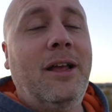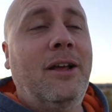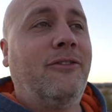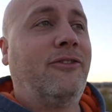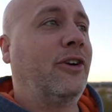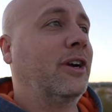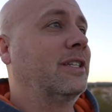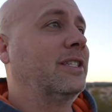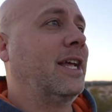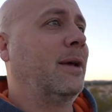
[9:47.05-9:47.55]

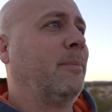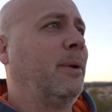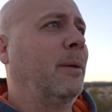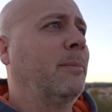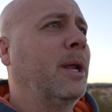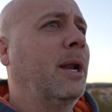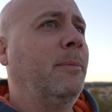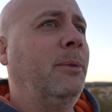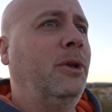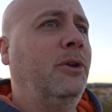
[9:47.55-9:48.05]
For example, I'm
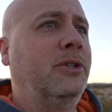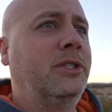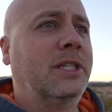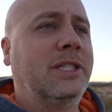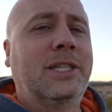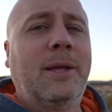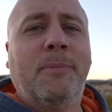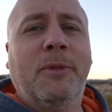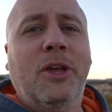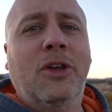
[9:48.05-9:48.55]
going to be using
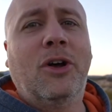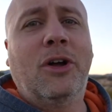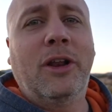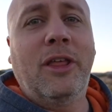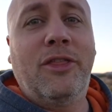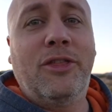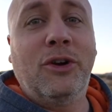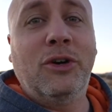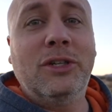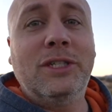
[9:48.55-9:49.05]
something called a
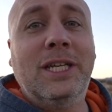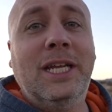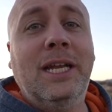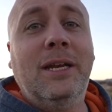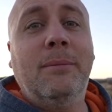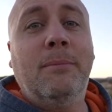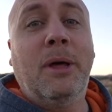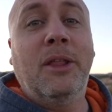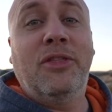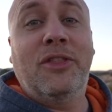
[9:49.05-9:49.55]

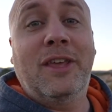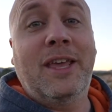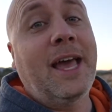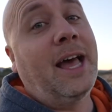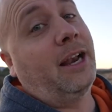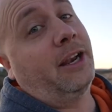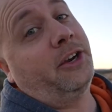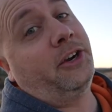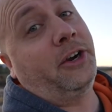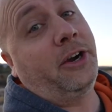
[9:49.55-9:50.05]
13 month
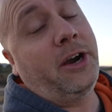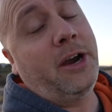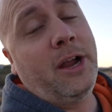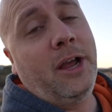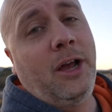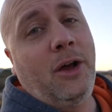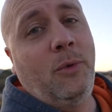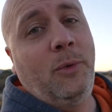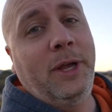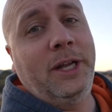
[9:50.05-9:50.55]
calendar,
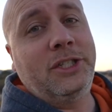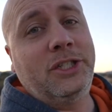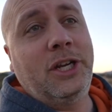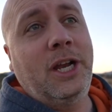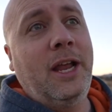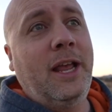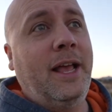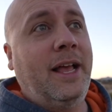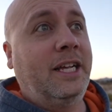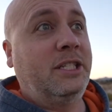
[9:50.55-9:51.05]
which
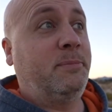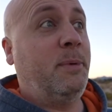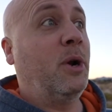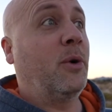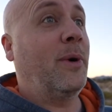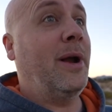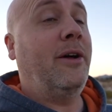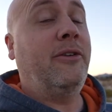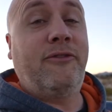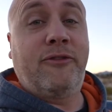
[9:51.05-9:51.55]
has been
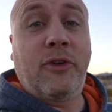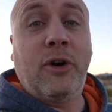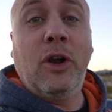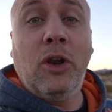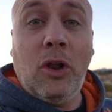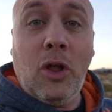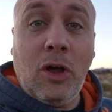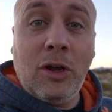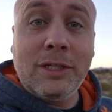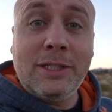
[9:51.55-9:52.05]
around for a
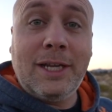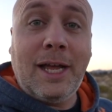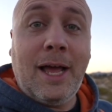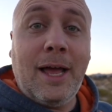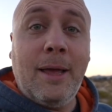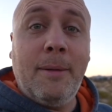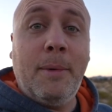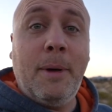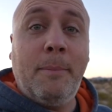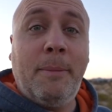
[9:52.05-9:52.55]
long
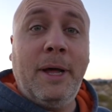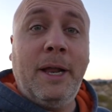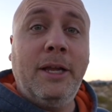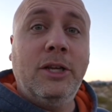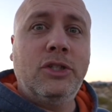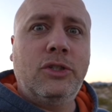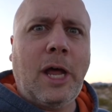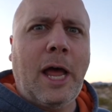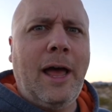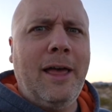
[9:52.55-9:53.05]
time, but
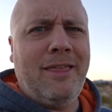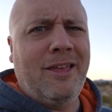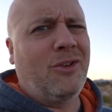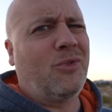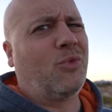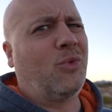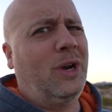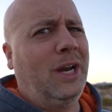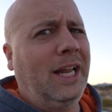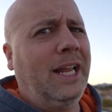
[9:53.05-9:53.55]
is, I think,
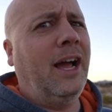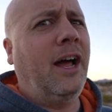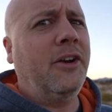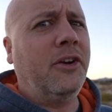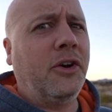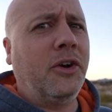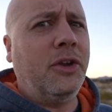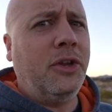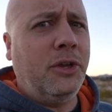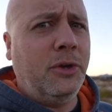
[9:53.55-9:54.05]
really
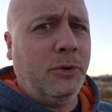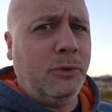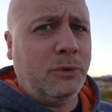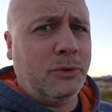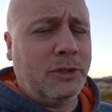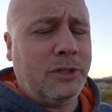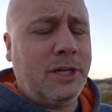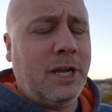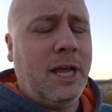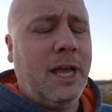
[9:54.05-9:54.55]
underused.